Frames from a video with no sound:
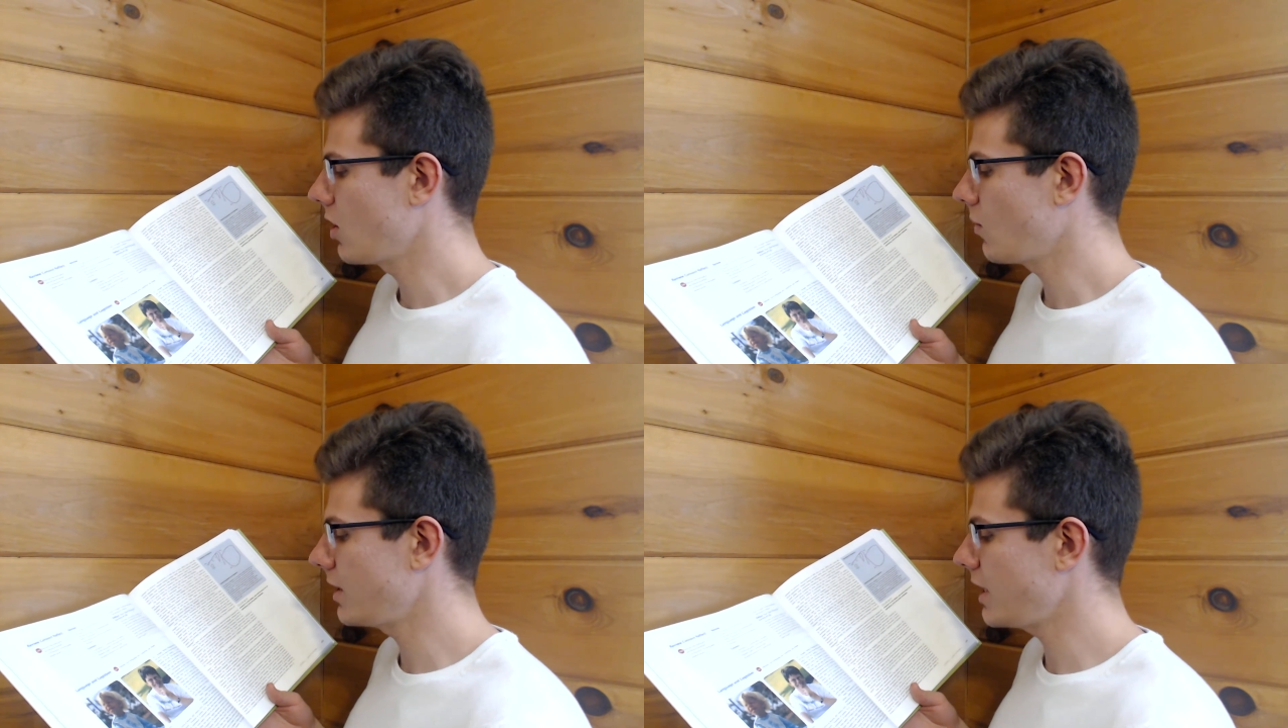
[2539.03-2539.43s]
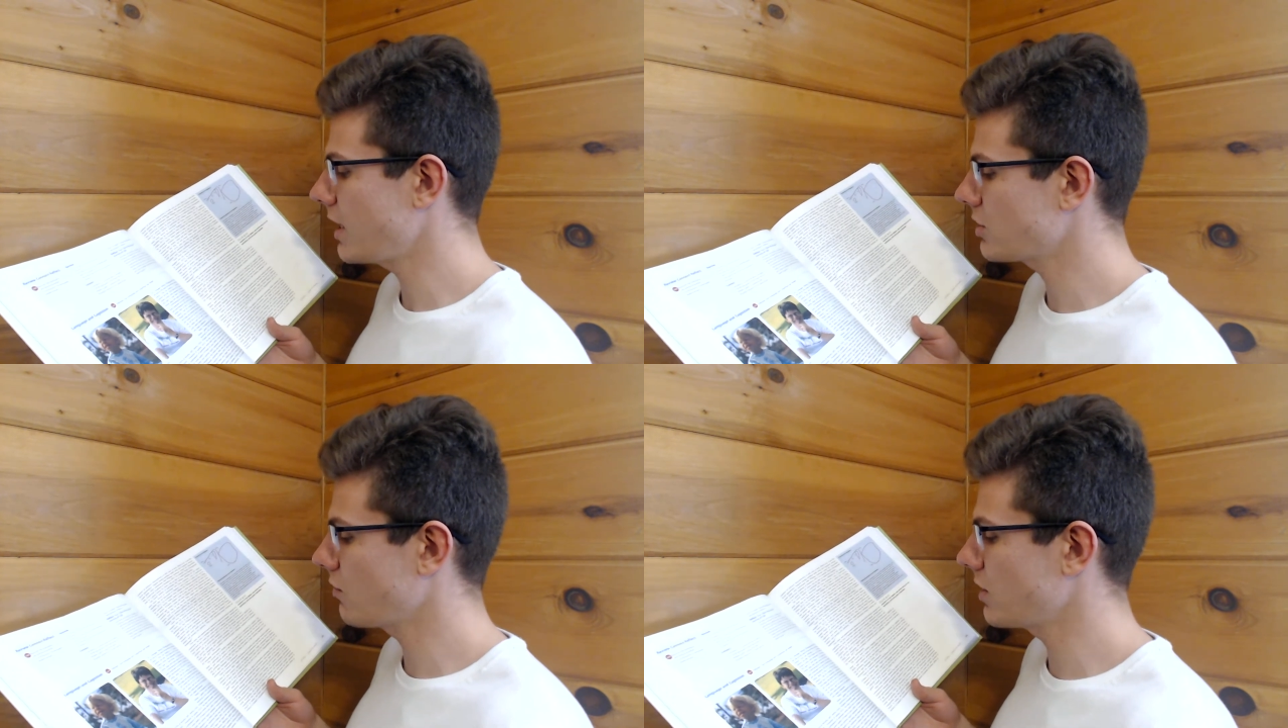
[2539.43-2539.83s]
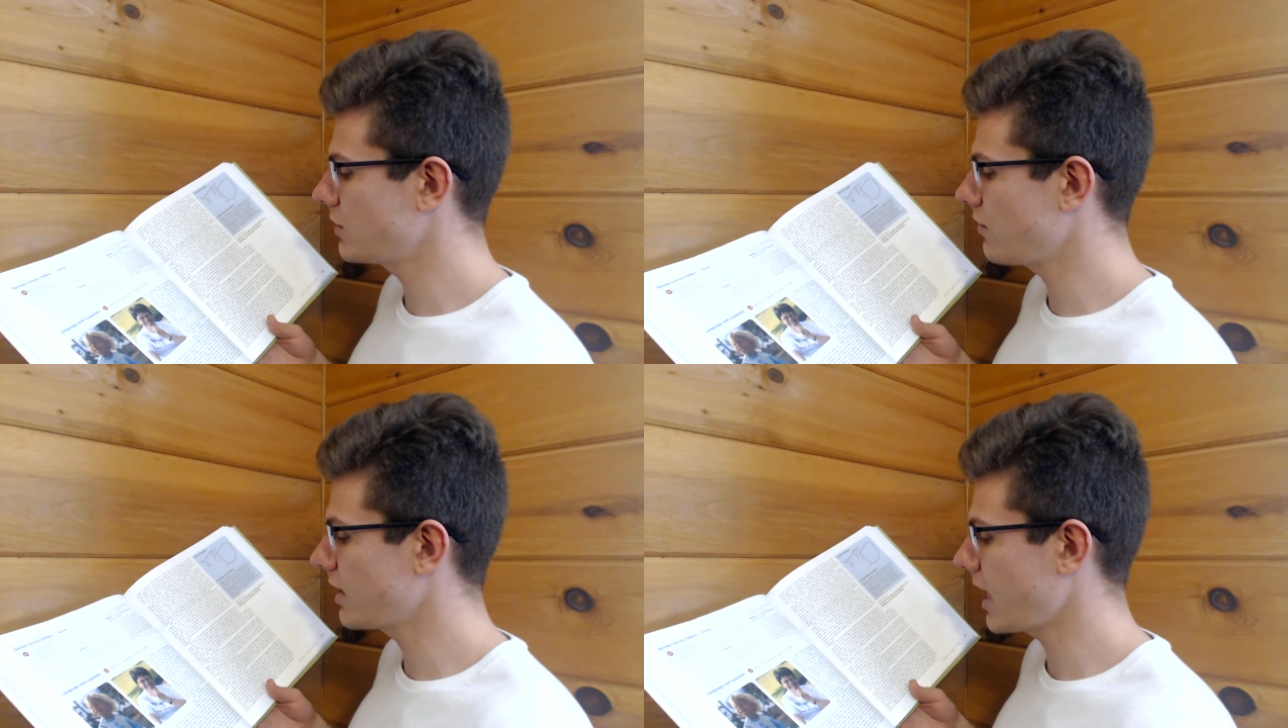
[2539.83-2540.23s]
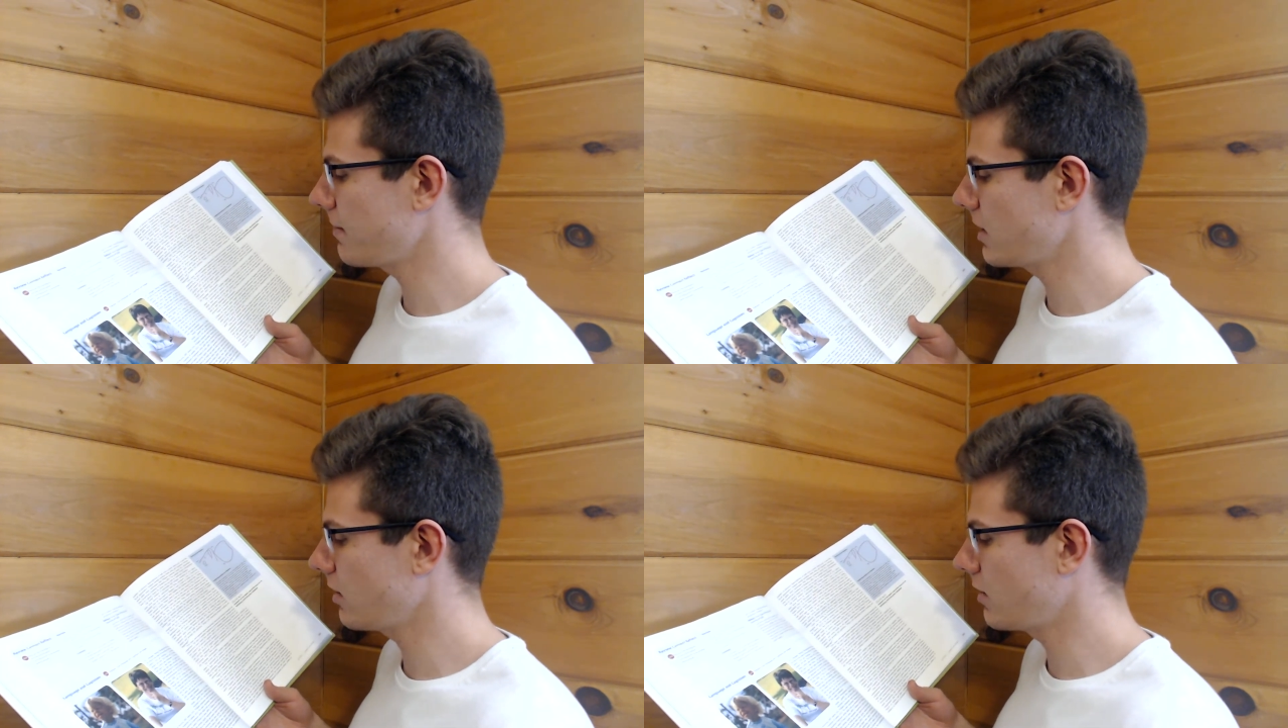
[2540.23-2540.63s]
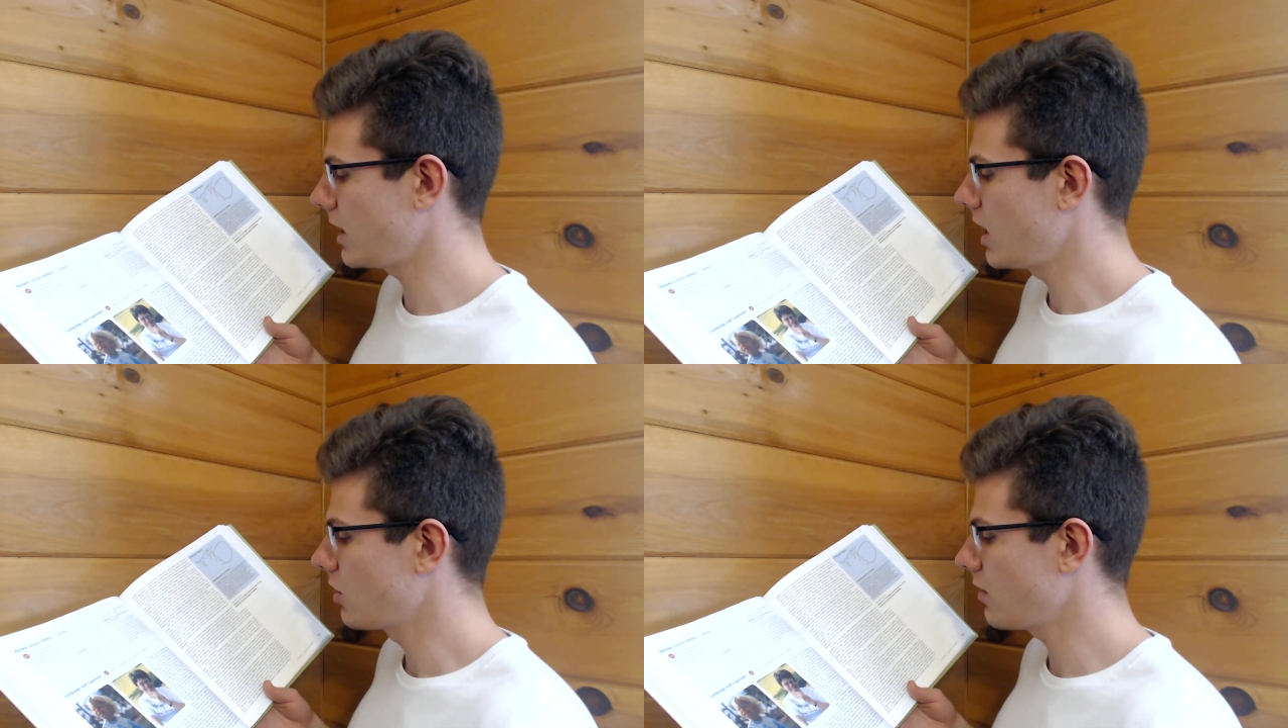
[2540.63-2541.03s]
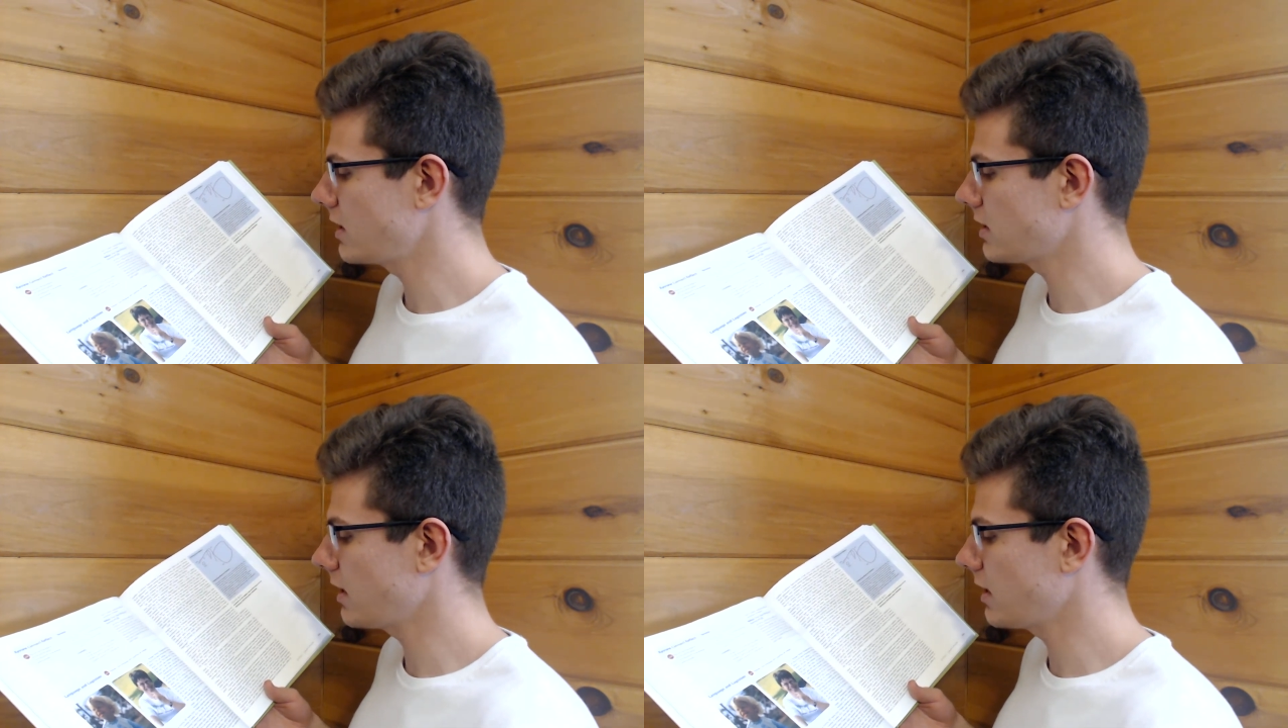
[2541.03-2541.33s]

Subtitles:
Wendy has a rich vocabulary, creates